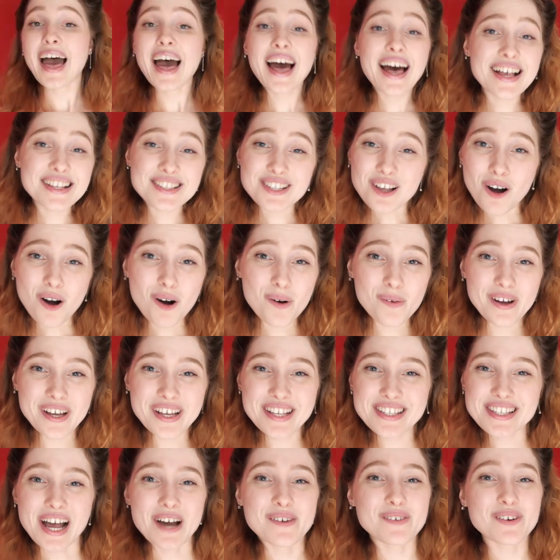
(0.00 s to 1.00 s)
As
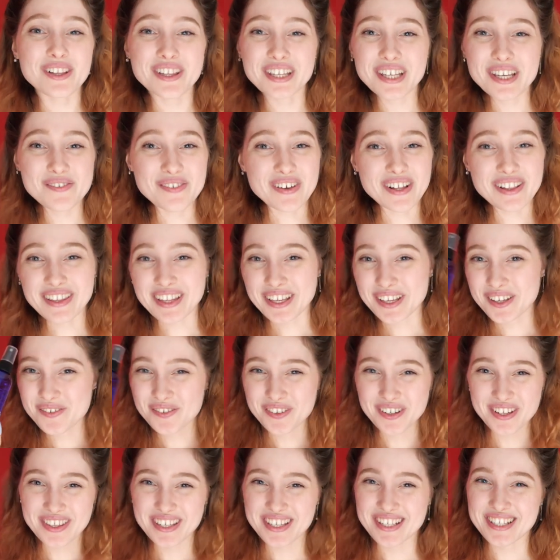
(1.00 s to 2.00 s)
always, I will leave a link
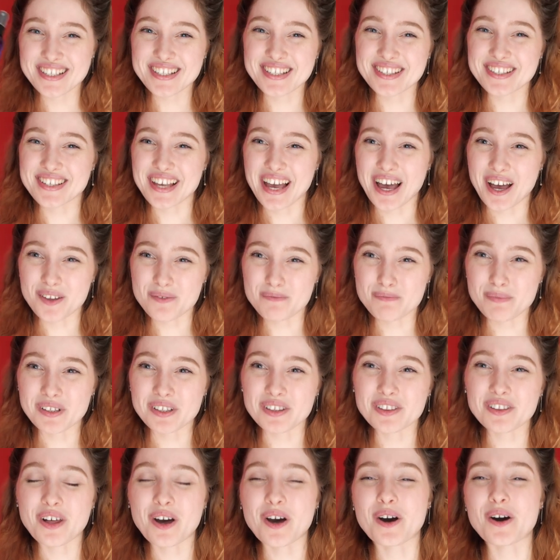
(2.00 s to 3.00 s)
for this down
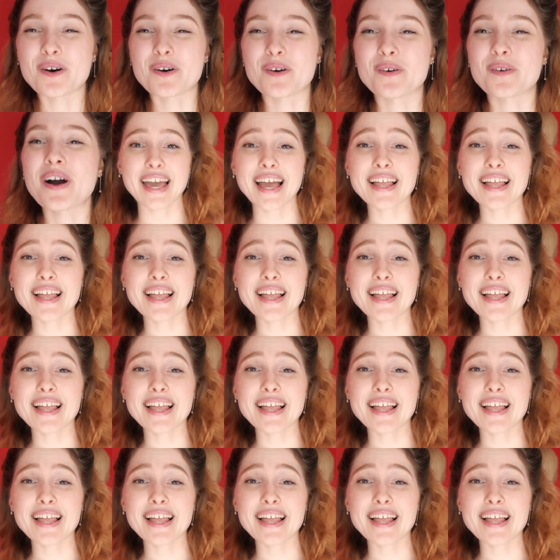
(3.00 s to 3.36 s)
below.